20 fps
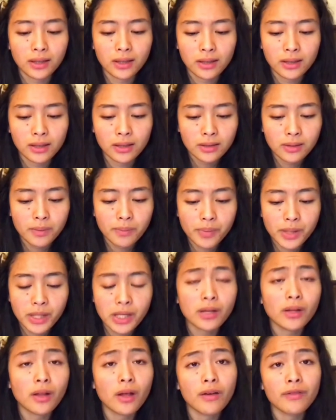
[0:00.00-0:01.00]
the
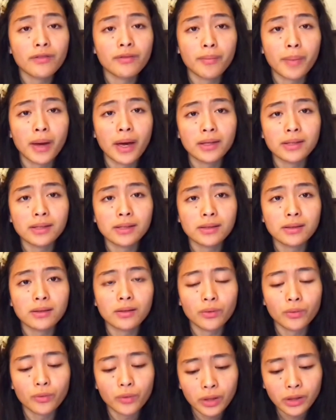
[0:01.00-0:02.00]
peel-off mask, the
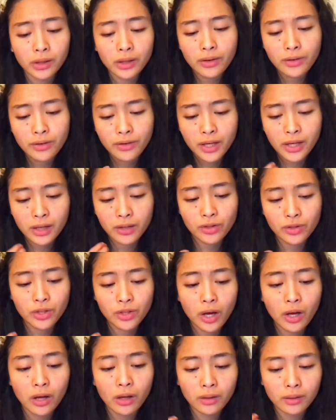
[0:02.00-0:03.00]
really thick
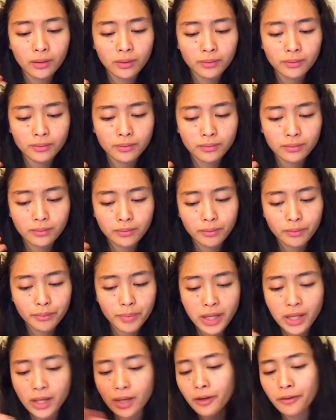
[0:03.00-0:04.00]
gel
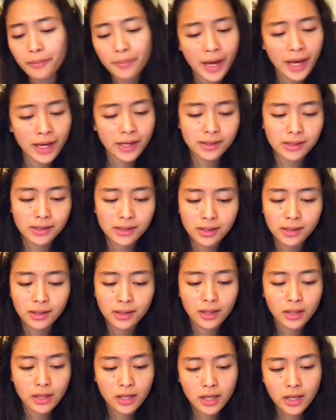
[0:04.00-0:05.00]
peel mask,
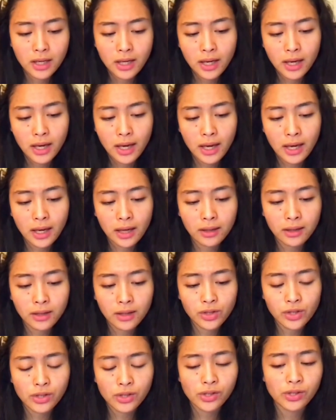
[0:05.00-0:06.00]
and it
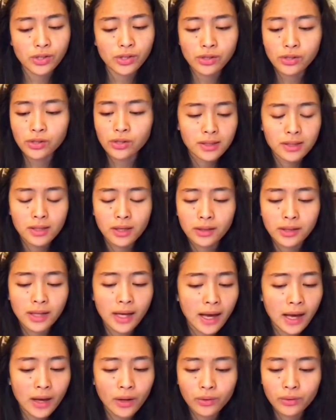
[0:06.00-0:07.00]
just sucked
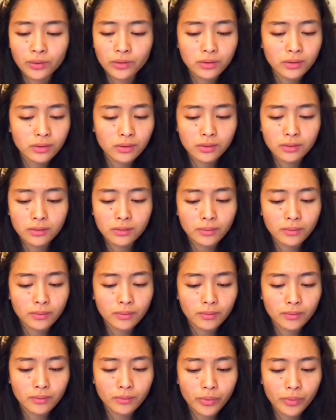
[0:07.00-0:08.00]
out
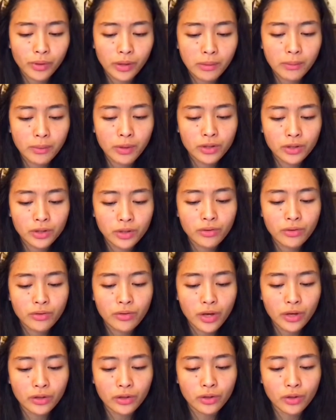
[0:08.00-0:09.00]
pretty much the
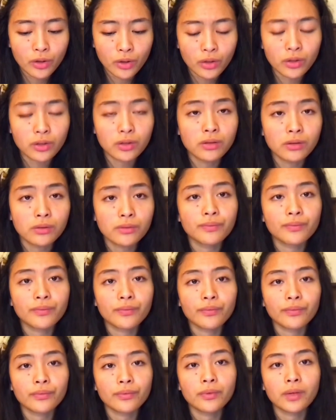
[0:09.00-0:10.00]
good
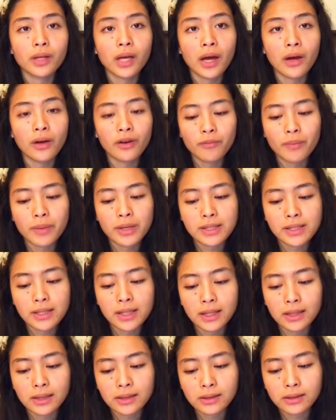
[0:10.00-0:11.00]
out of my
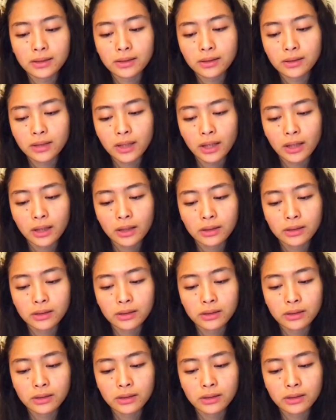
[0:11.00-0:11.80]
skin, and